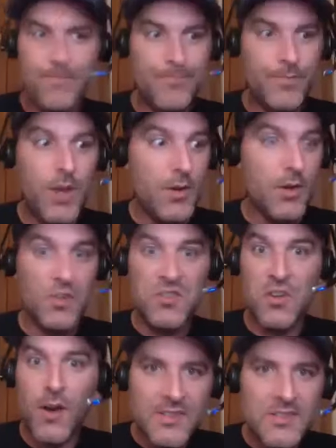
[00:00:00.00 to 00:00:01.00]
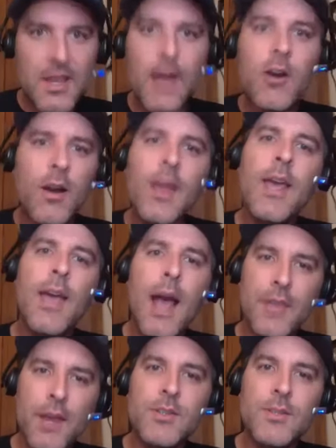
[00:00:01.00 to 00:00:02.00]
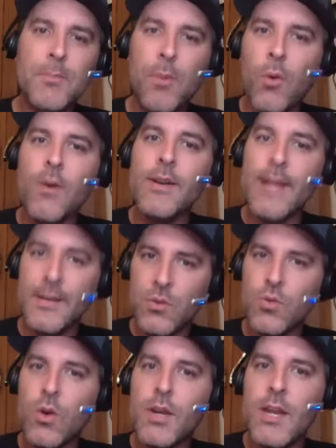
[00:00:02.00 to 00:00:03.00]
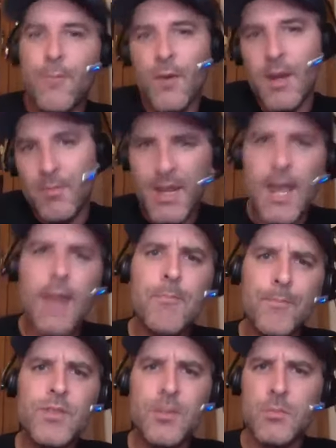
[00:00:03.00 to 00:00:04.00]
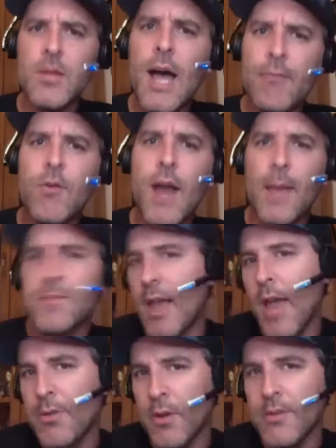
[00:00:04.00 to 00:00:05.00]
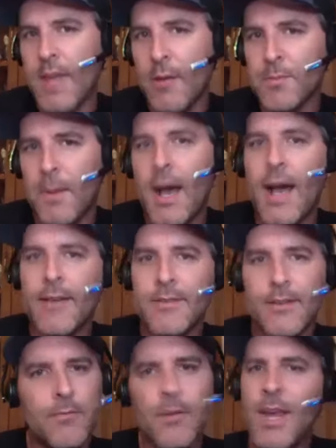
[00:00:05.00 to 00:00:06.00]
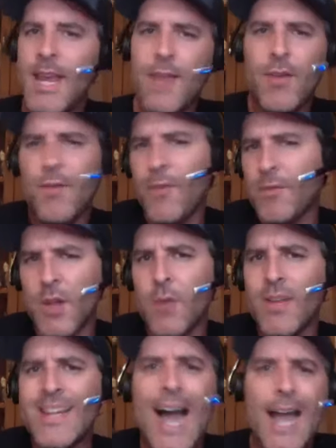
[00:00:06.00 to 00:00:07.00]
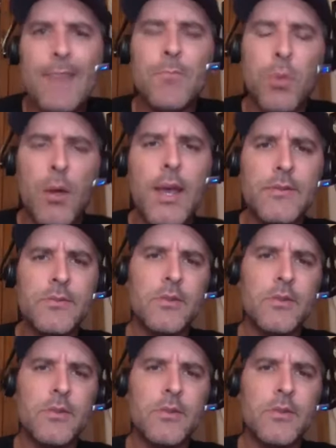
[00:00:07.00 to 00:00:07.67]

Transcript: you know, your starting center, I think it was important as a rookie for him to get some live reps. I, I thought that was positive, well, even if it was only we nine would say plays. Here,